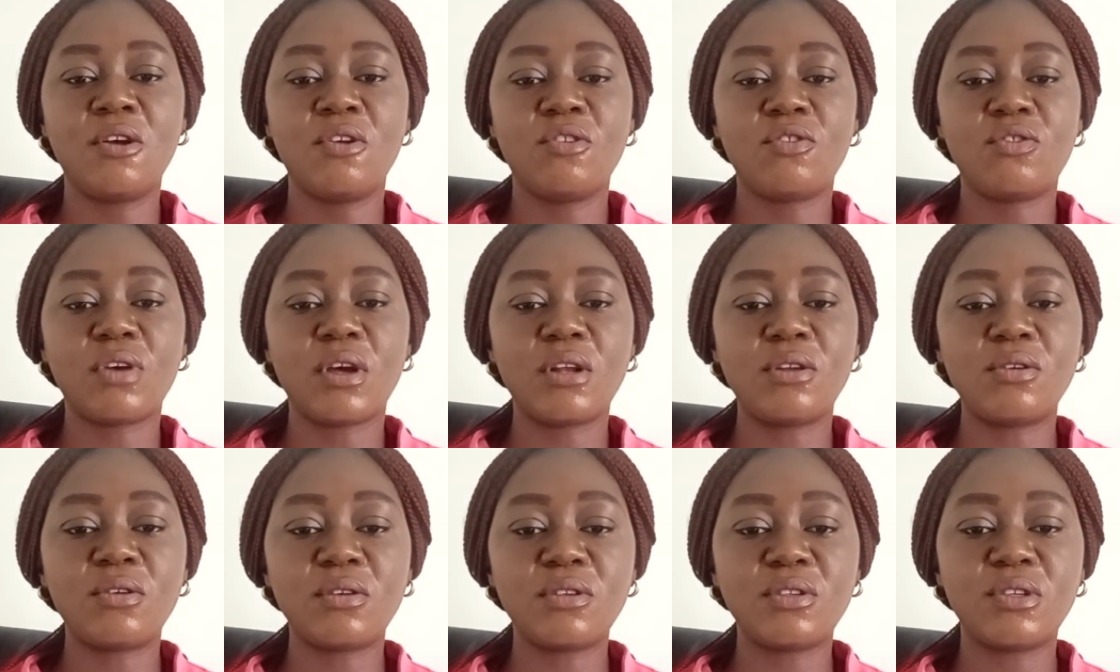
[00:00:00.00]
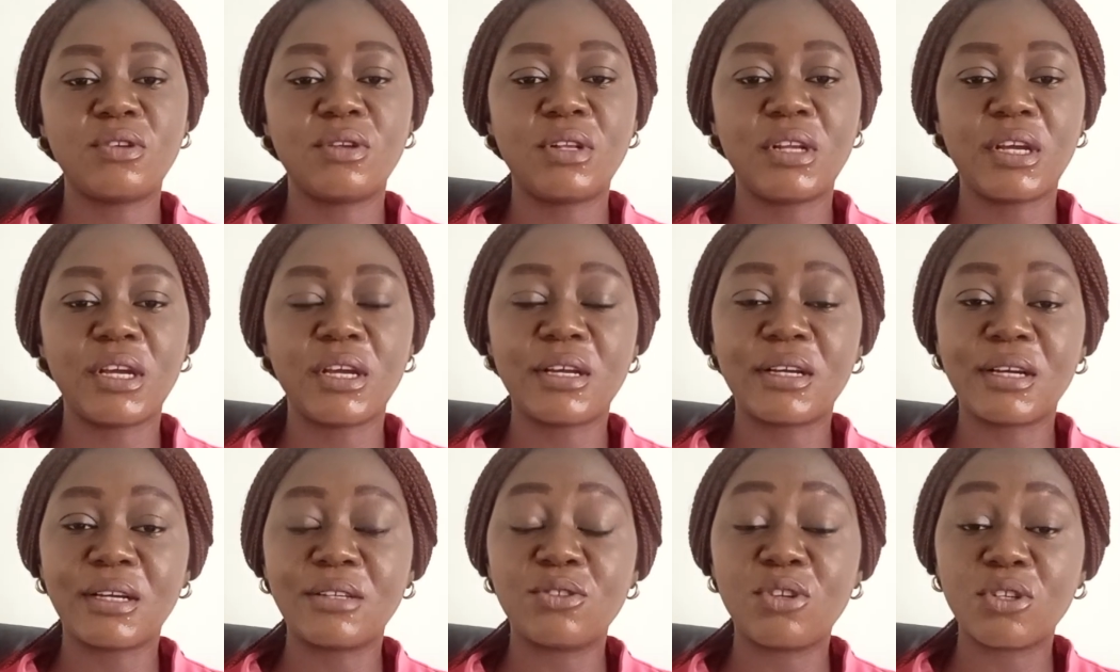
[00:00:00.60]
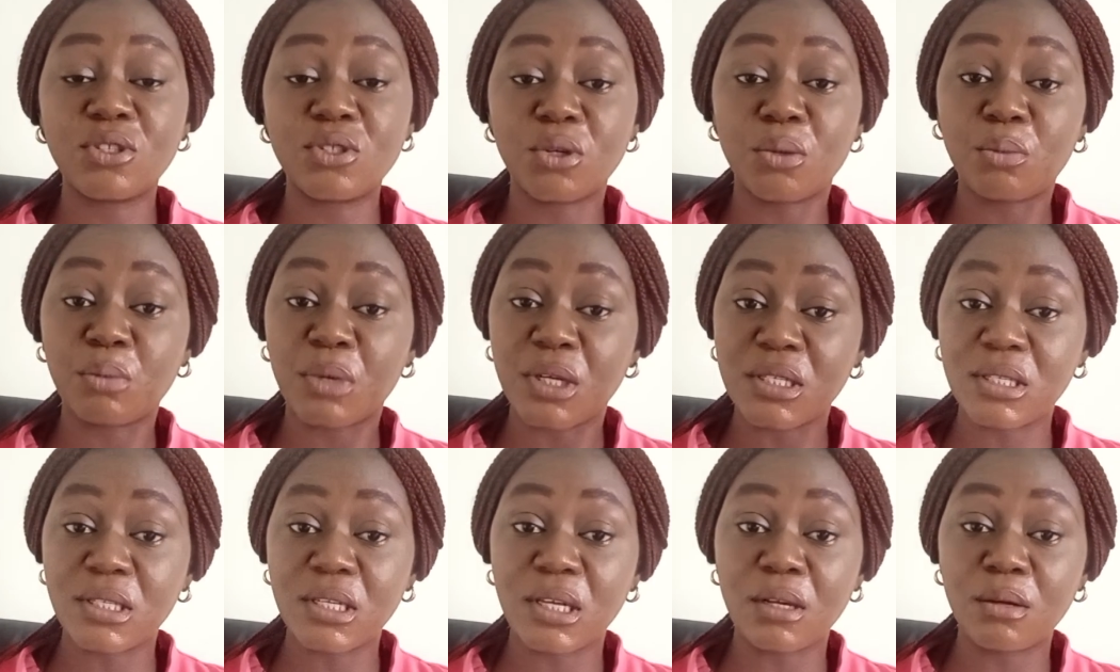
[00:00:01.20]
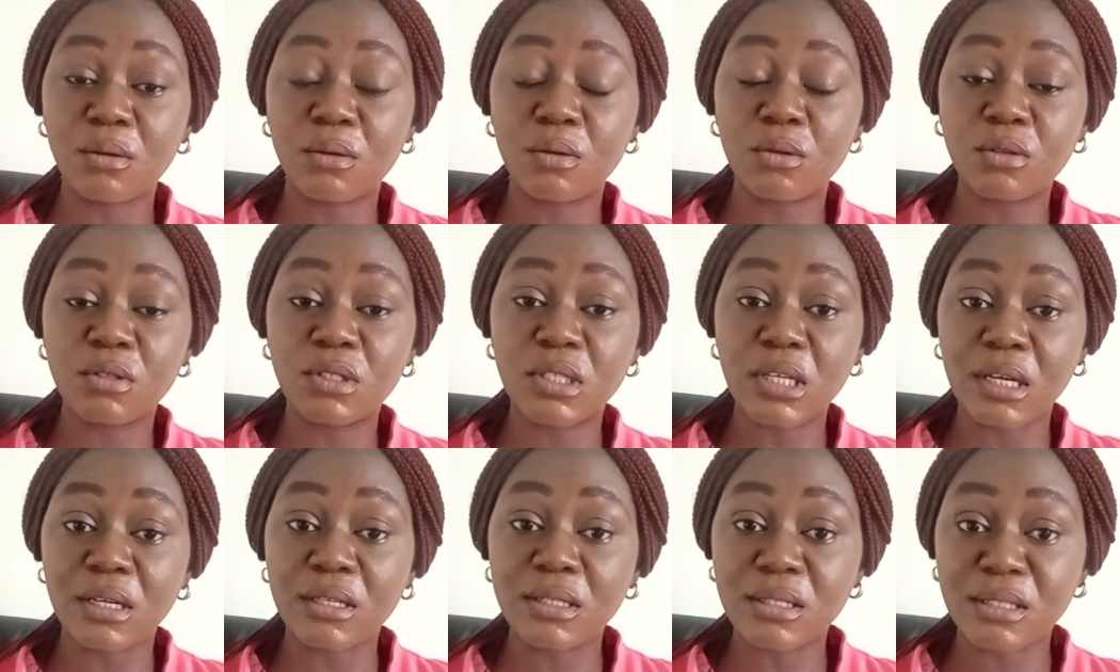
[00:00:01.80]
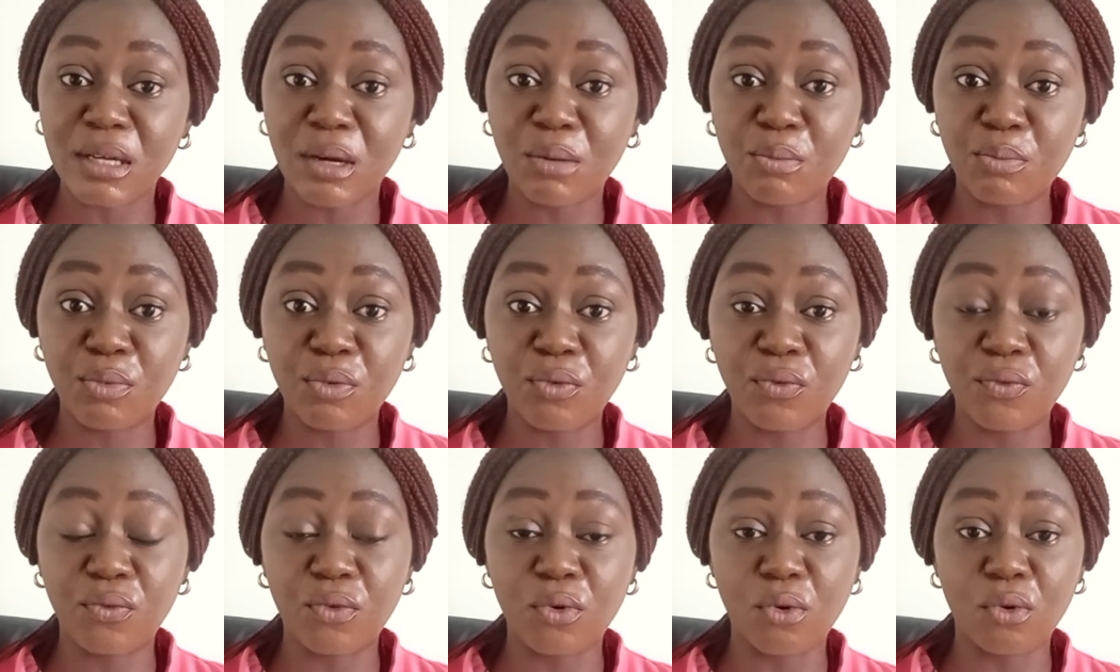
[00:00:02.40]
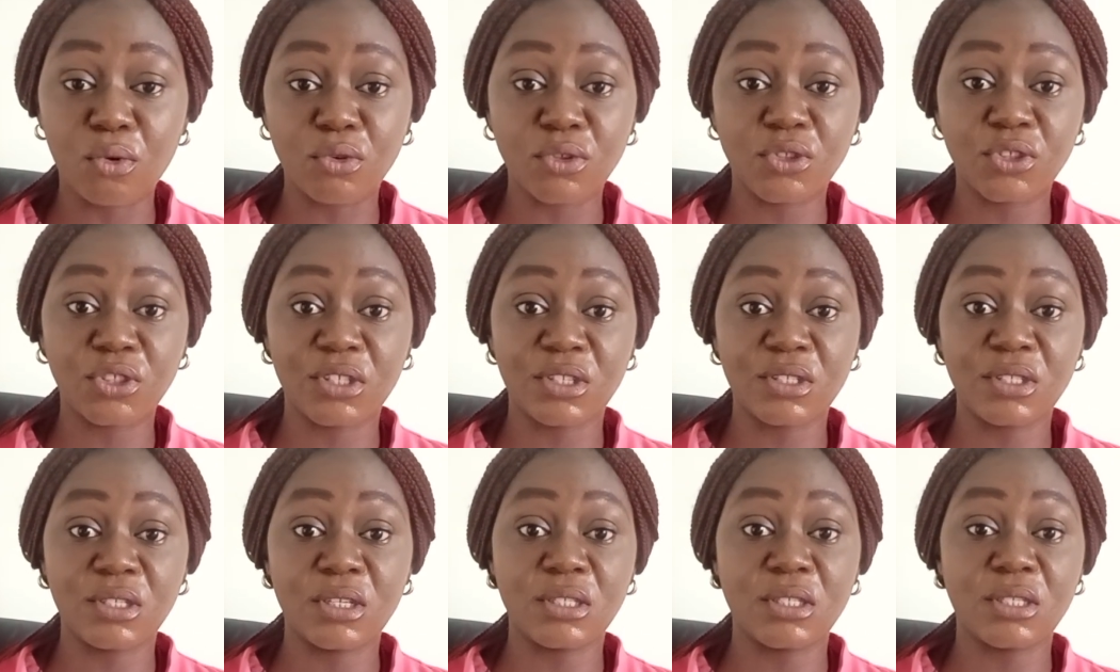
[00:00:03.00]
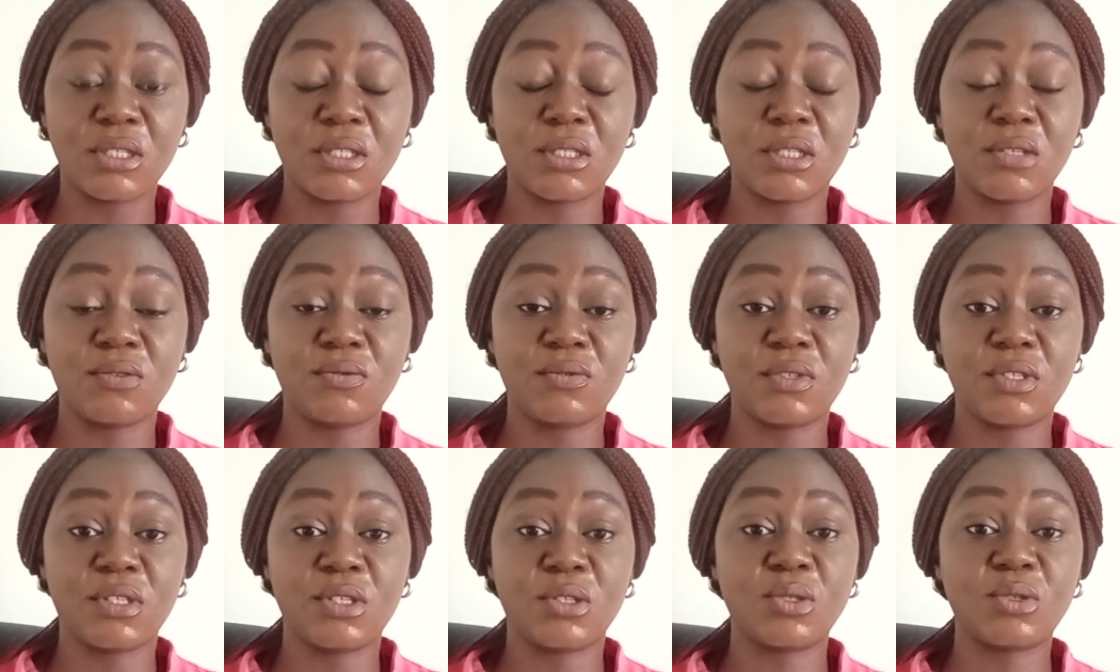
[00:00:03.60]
So along the line, a doctor might say take sample for culture and sensitivity.